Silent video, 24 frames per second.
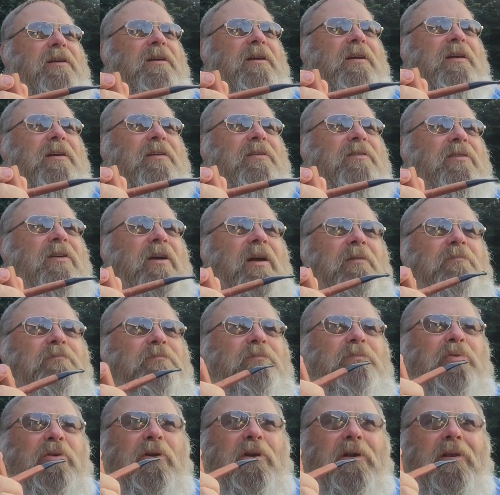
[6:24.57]
And so I
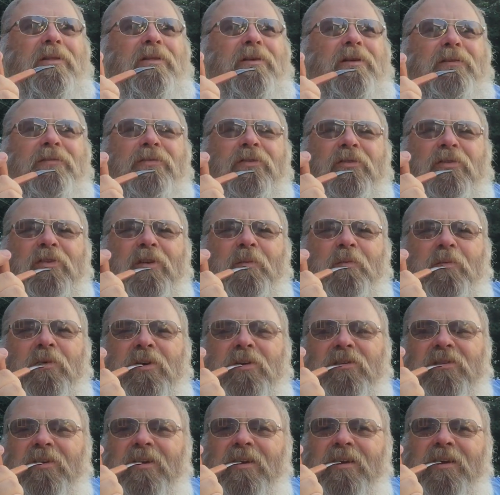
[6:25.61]
put it in there for some
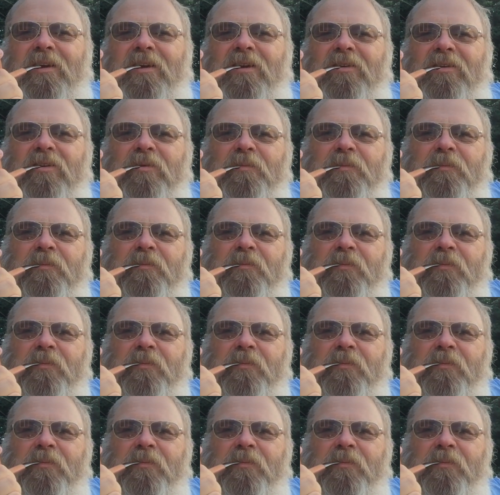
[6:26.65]
reason, I guess.